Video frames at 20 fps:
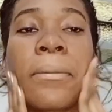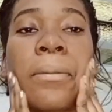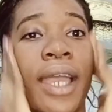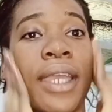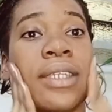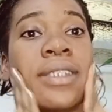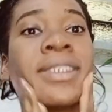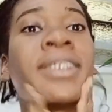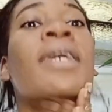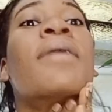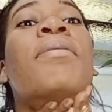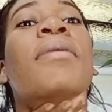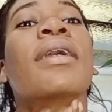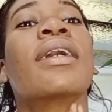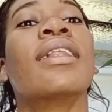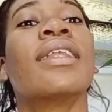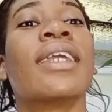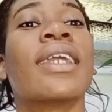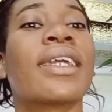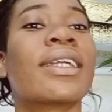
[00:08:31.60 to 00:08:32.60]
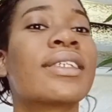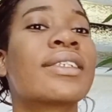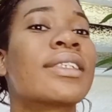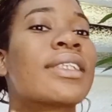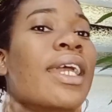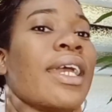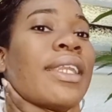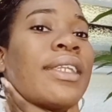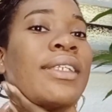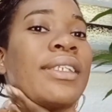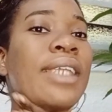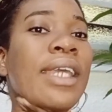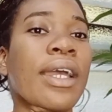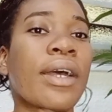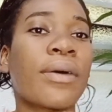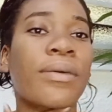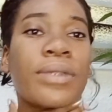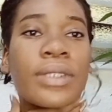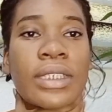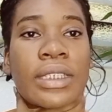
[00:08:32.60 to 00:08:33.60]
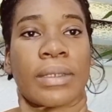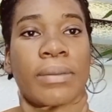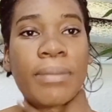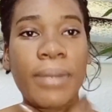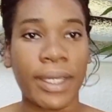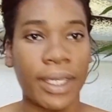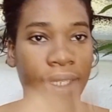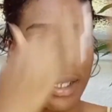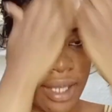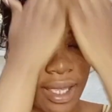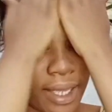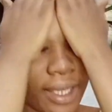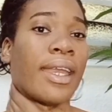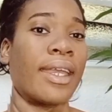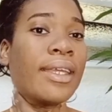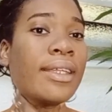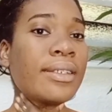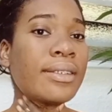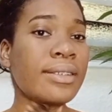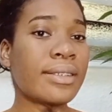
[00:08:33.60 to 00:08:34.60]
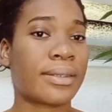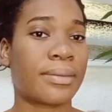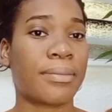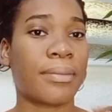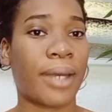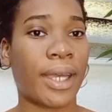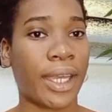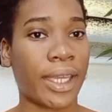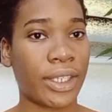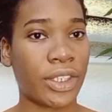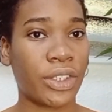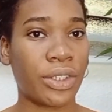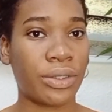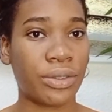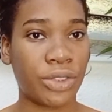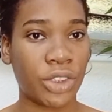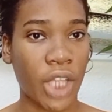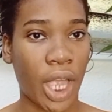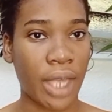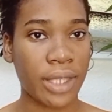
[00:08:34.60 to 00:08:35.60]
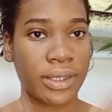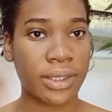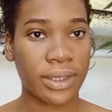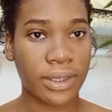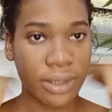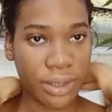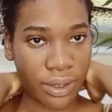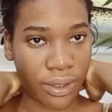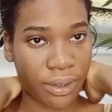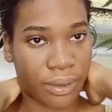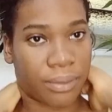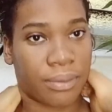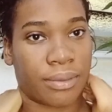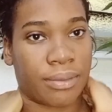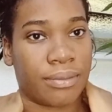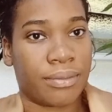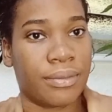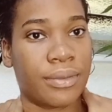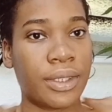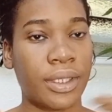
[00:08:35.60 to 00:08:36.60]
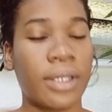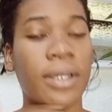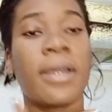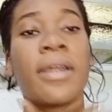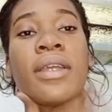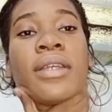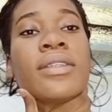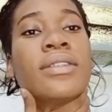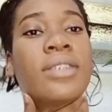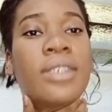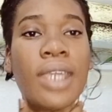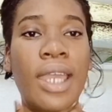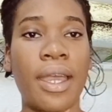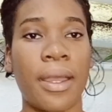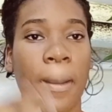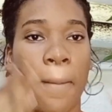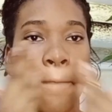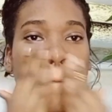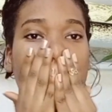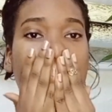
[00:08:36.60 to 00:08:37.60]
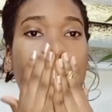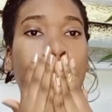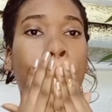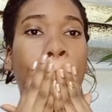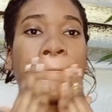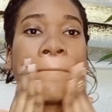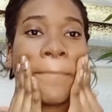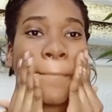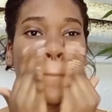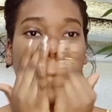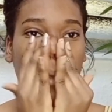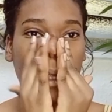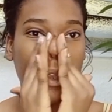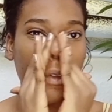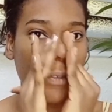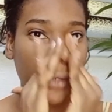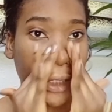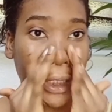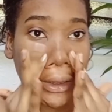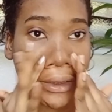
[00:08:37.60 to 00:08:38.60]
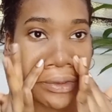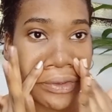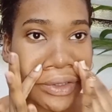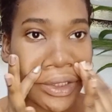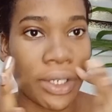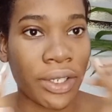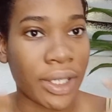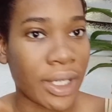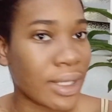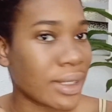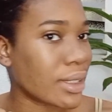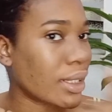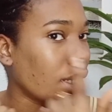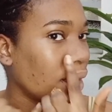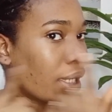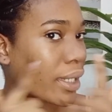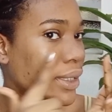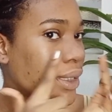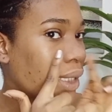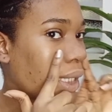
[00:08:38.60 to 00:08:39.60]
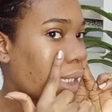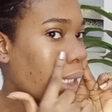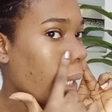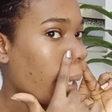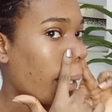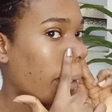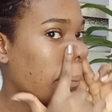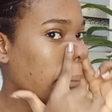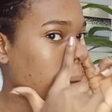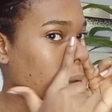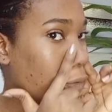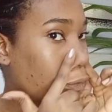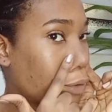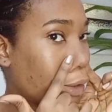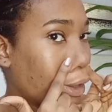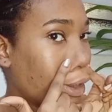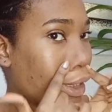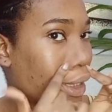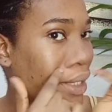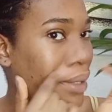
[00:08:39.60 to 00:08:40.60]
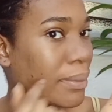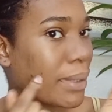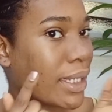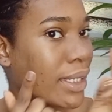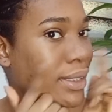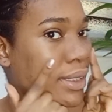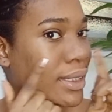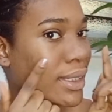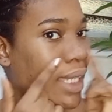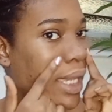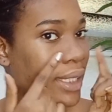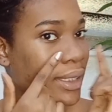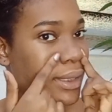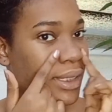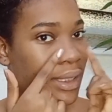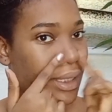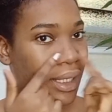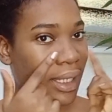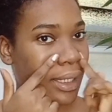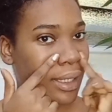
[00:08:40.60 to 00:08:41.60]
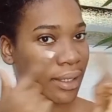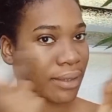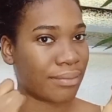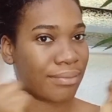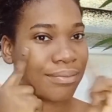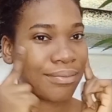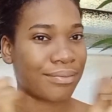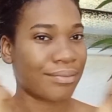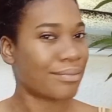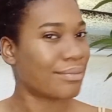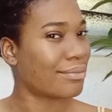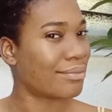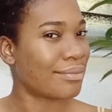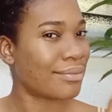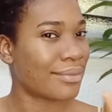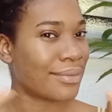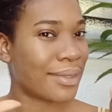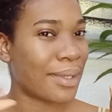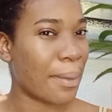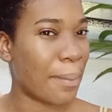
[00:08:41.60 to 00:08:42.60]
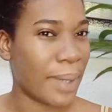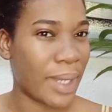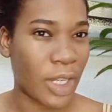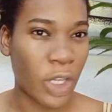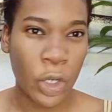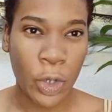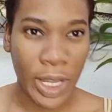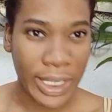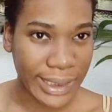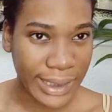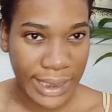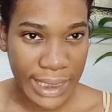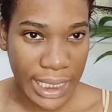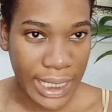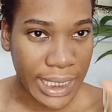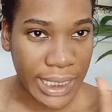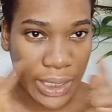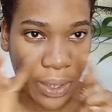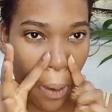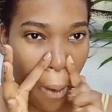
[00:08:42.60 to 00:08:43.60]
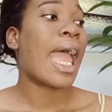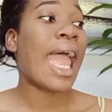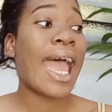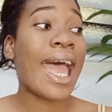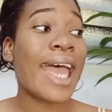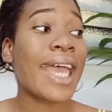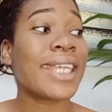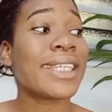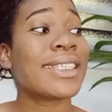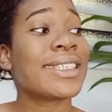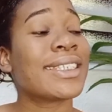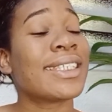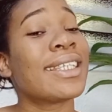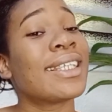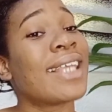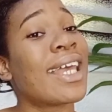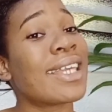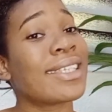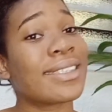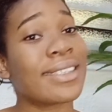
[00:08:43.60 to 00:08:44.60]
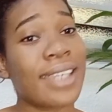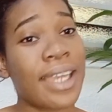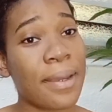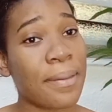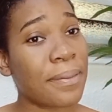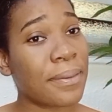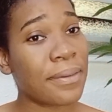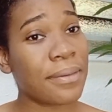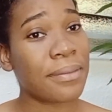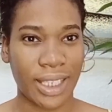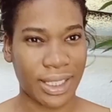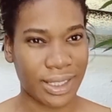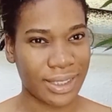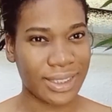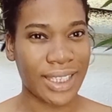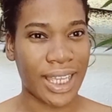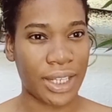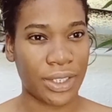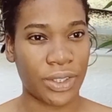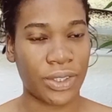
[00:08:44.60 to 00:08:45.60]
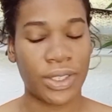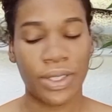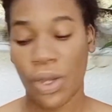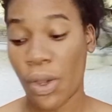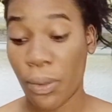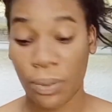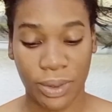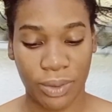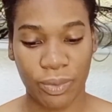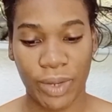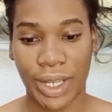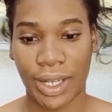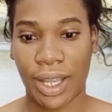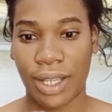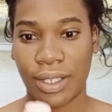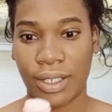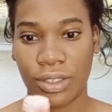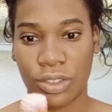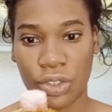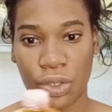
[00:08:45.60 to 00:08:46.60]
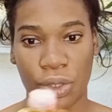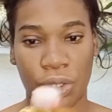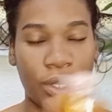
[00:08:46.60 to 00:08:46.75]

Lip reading: I typically extend down to my neck, my chest, So yeah, don't forget those areas, and I like to like get in between here because it tends to like be crusty and the last step, like the standard. Oh right, I didn't show